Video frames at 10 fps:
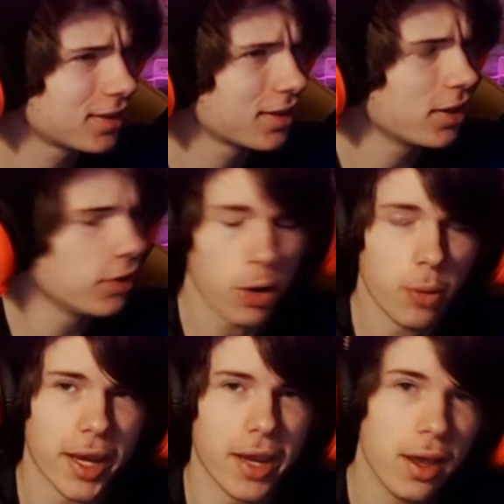No,
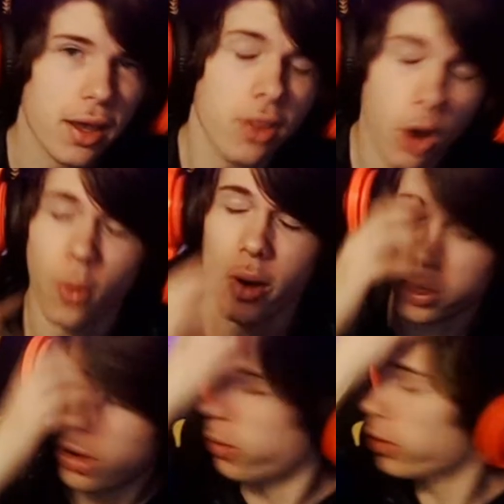mate. No,
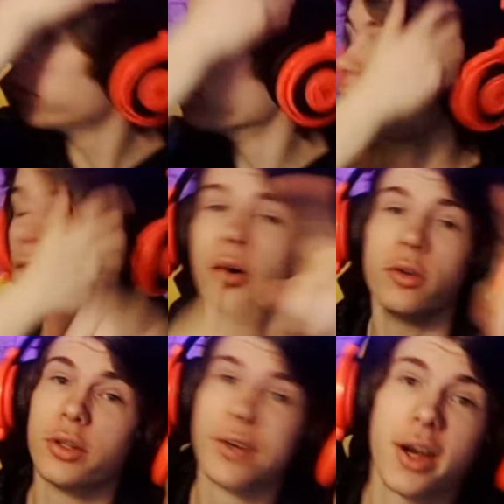no, no, no, no.
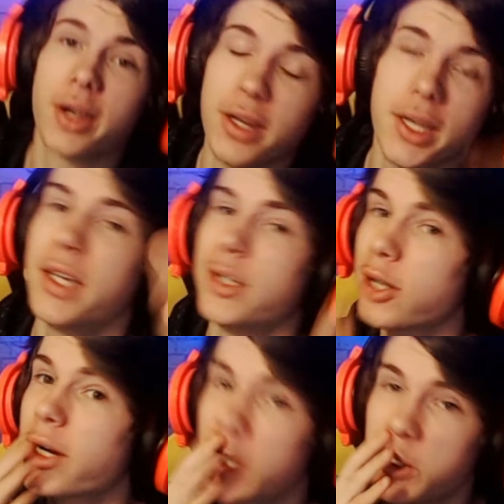You're not gonna, you're
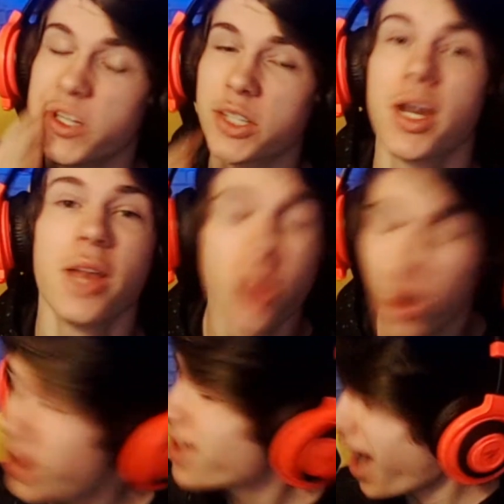not gonna do this. No,
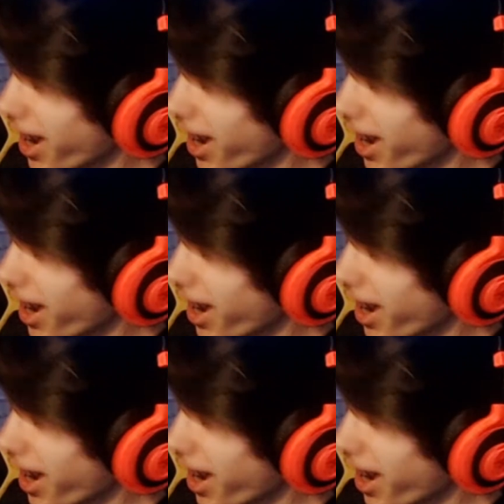I